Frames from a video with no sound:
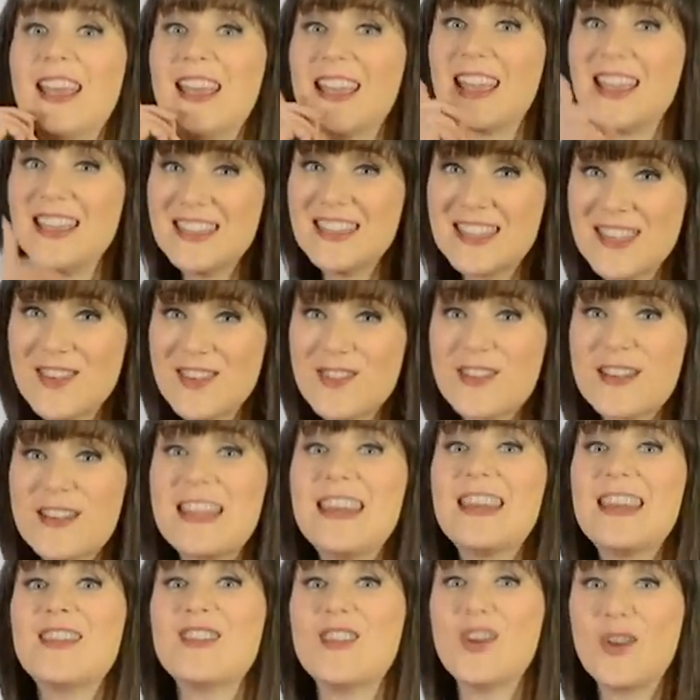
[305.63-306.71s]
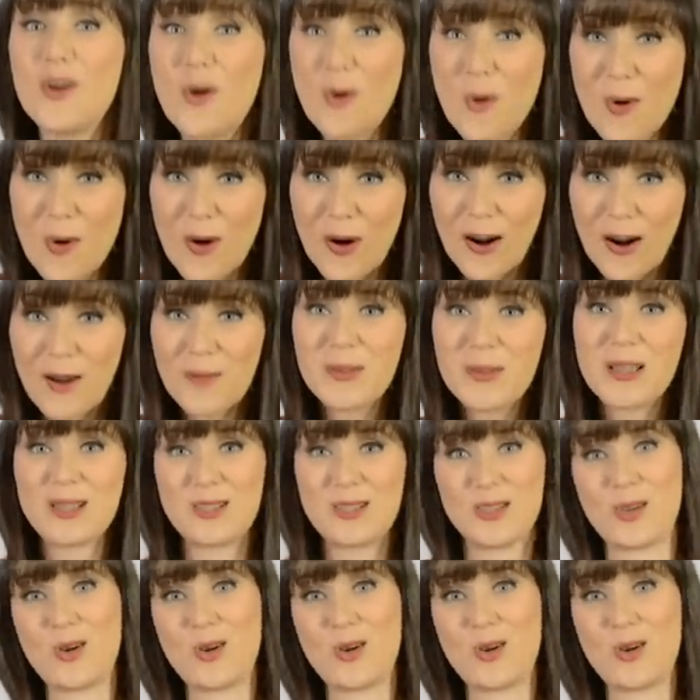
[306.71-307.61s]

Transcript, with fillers: Consider eating the core because